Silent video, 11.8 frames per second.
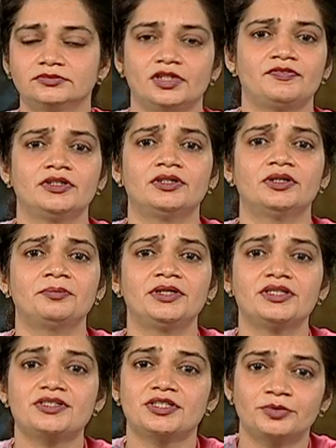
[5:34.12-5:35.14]
If the
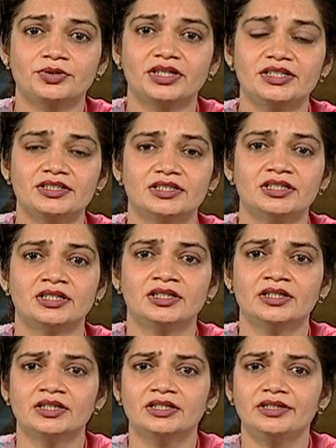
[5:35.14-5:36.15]
government is democratic,
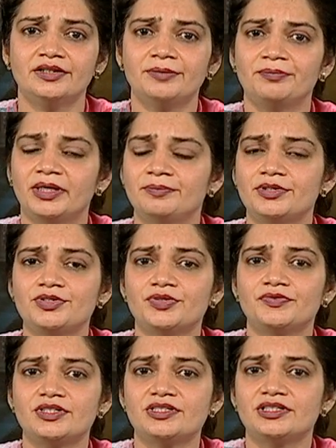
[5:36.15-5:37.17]
then the members
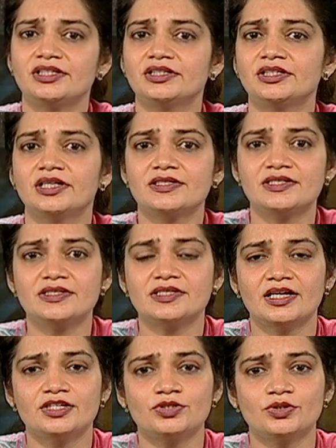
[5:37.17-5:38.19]
of the state can
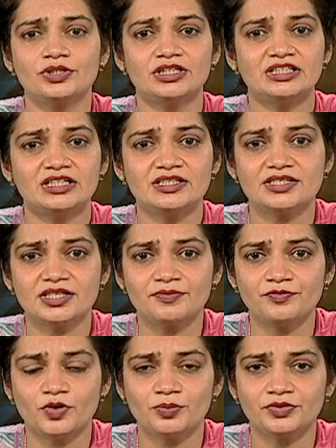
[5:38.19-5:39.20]
exercise or retain some
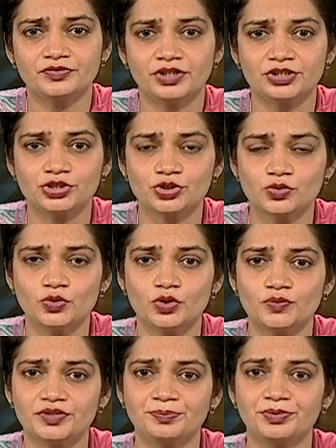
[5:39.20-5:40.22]
form of control
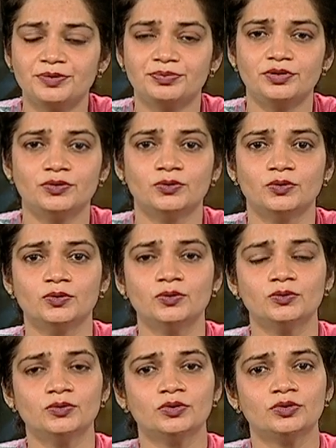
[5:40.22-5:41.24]
over the people
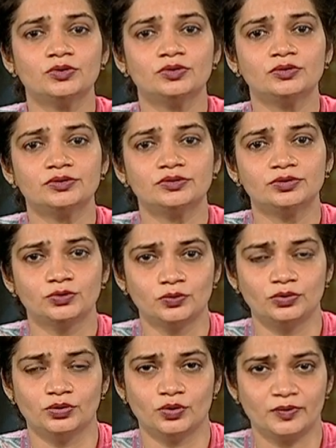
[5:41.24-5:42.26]
who
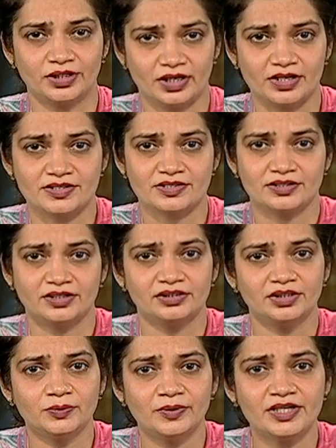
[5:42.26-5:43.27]
rule over us.
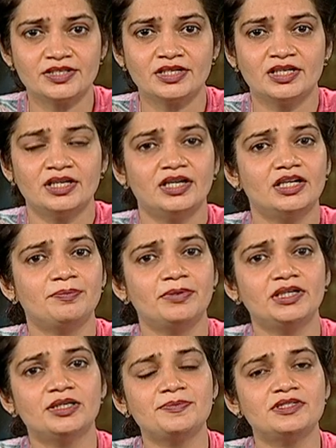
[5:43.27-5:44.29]
Otherwise, it
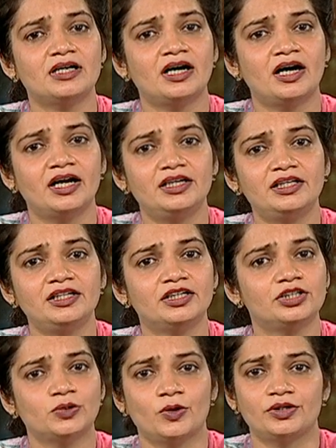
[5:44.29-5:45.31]
becomes highly
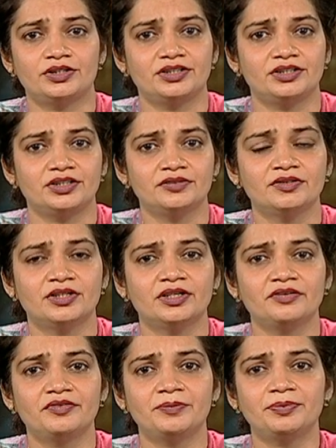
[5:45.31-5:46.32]
authoritative
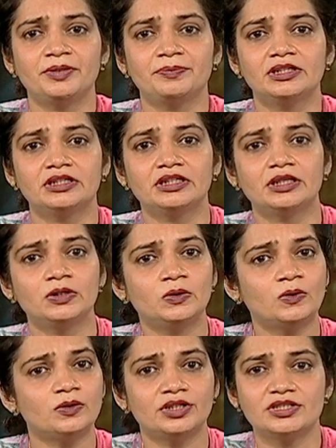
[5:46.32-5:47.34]
where people
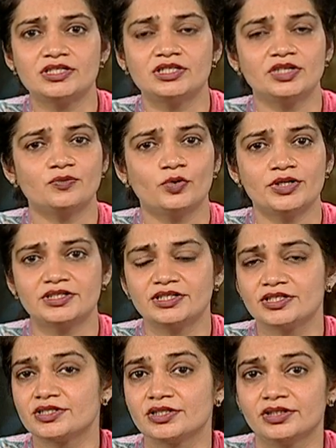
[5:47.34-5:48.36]
cannot raise their voice
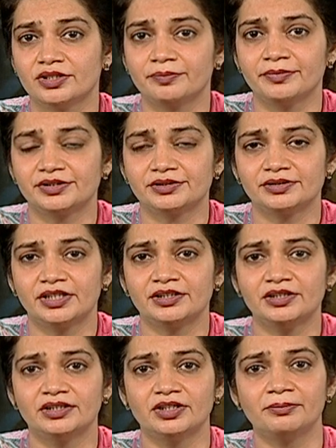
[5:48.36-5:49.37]
against the government and
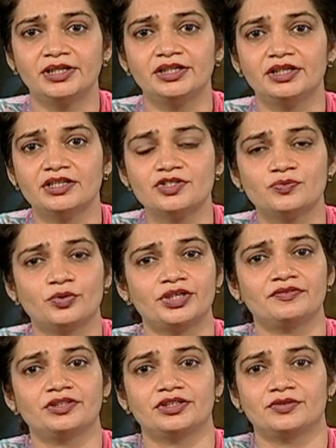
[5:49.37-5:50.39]
the government does
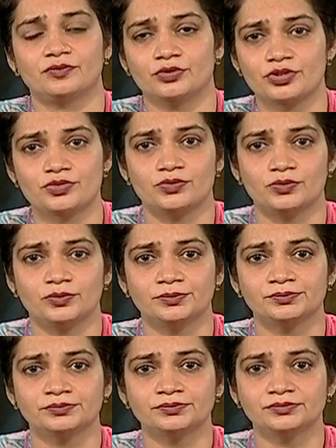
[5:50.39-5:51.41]
whatever it wants to do.
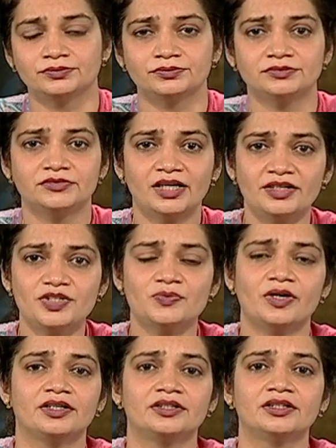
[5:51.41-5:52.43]
That is
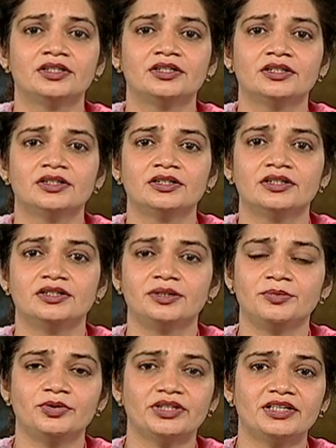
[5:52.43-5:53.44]
why the
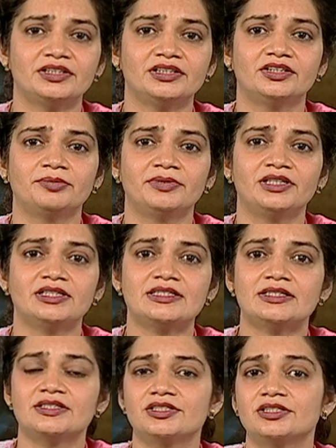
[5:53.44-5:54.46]
democratic government is
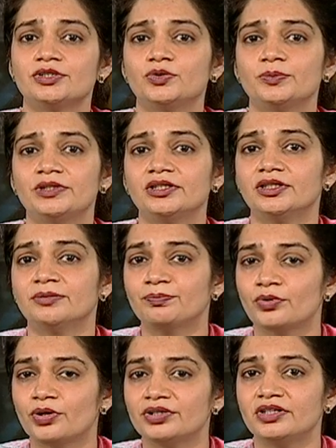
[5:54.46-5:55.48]
considered to be an
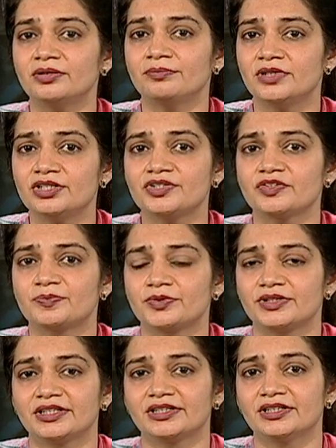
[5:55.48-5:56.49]
important means of
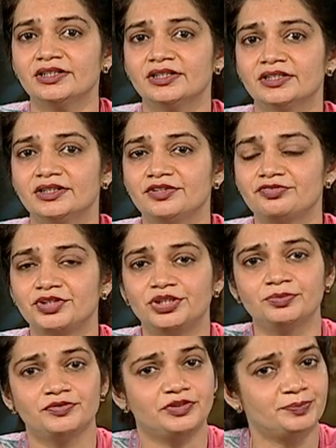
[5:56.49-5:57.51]
protecting the
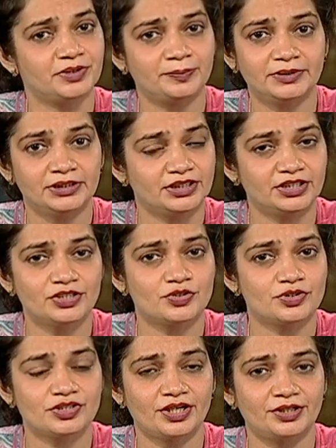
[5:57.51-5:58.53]
freedom of the people in any
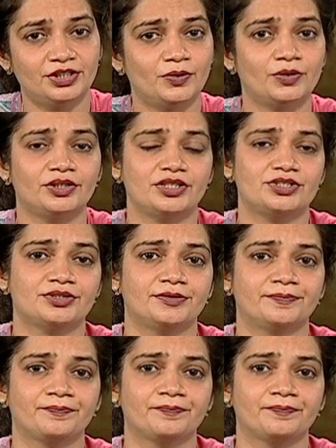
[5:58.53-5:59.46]
society or nation.